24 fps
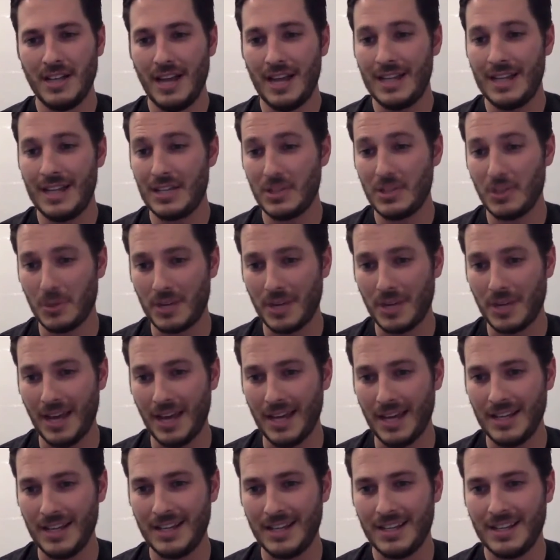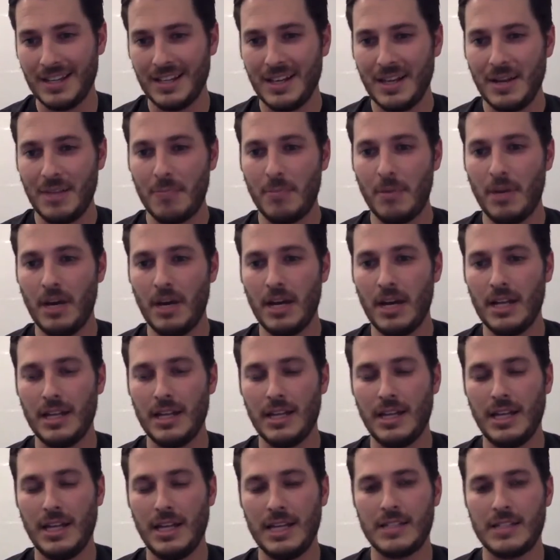and that's okay.
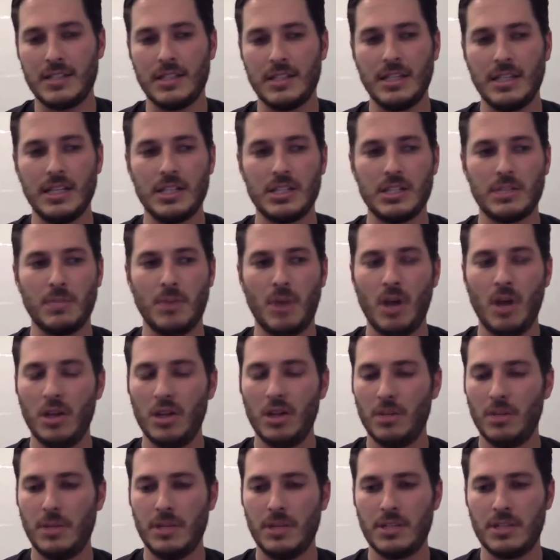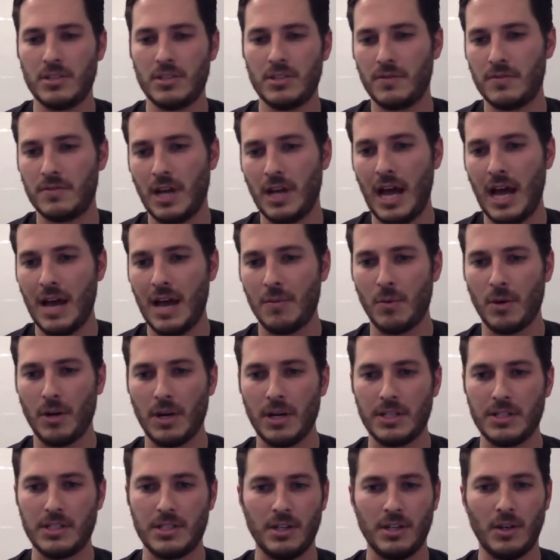But it's these small little pieces of time
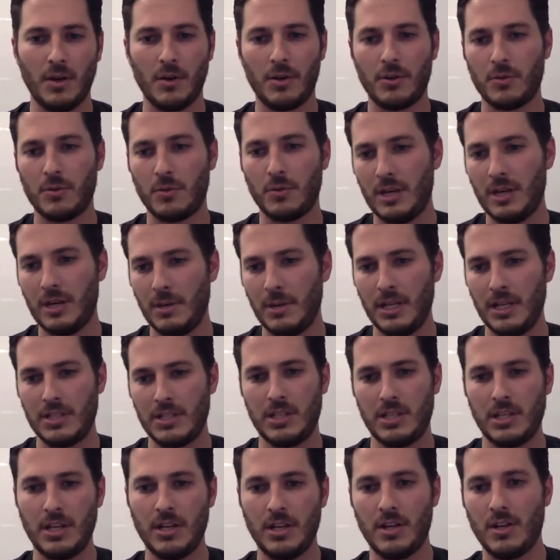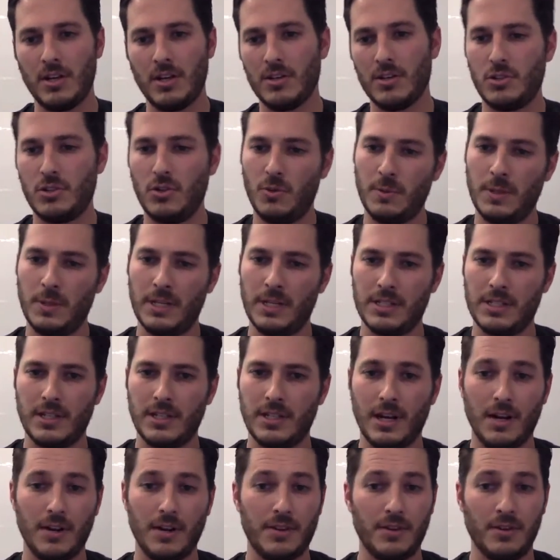where it's, you know, 3 minutes here, 2 minutes
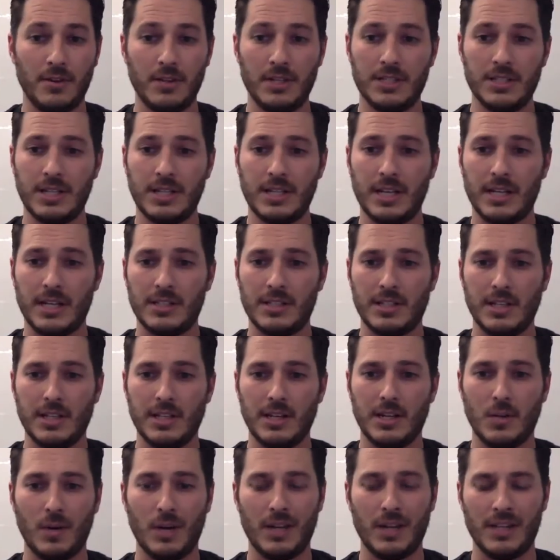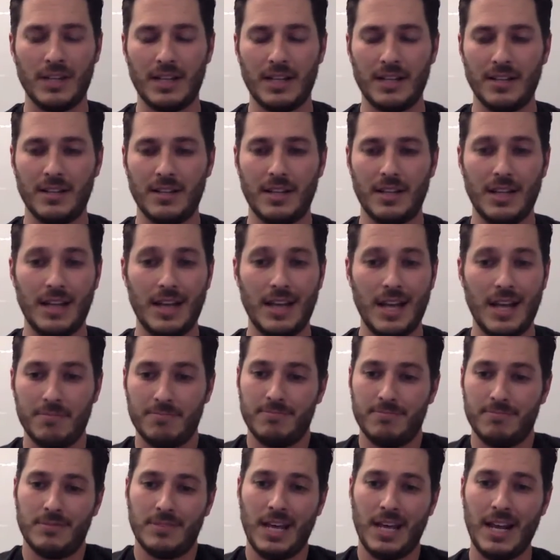there, 30 seconds here, where at the end of the
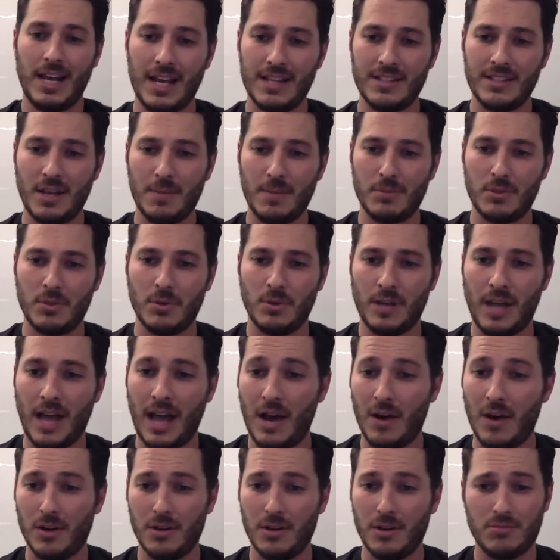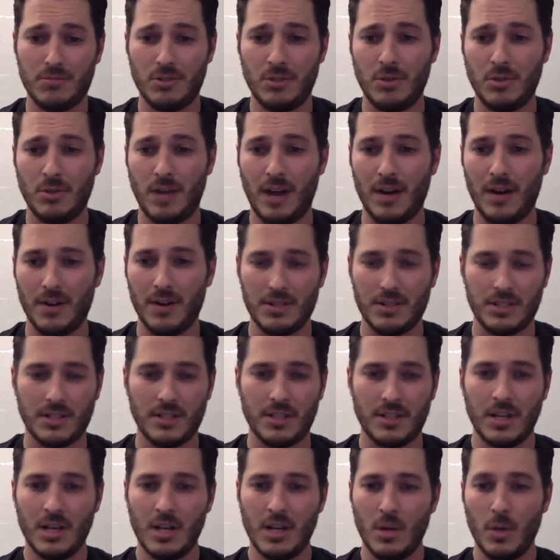day, that adds up to an hour, 2 hours,
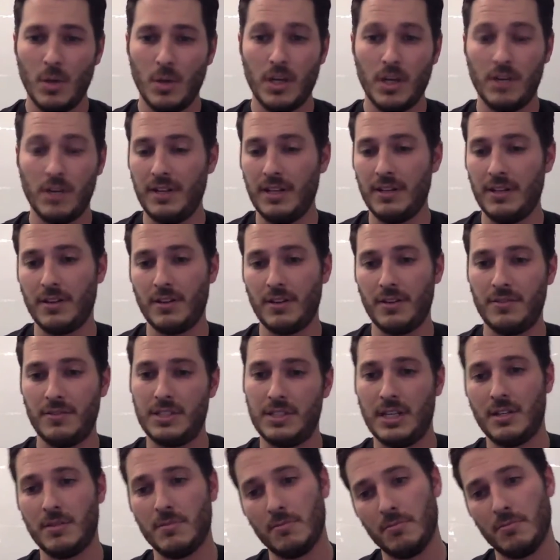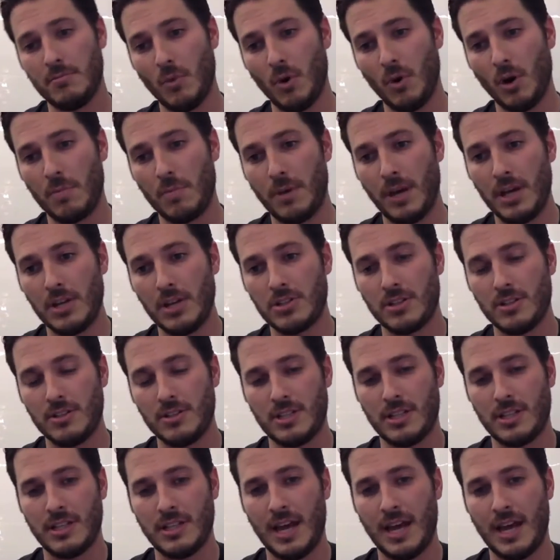and we could have either seen more
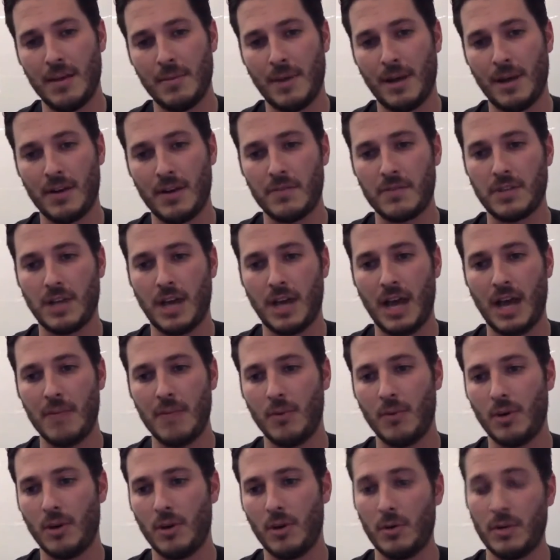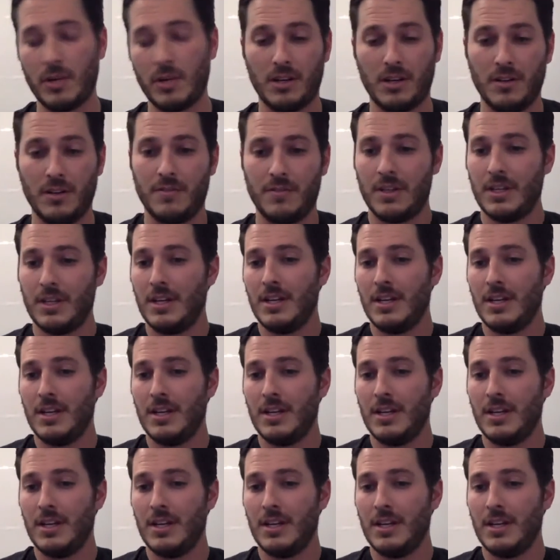patients in that amount of time, or we could have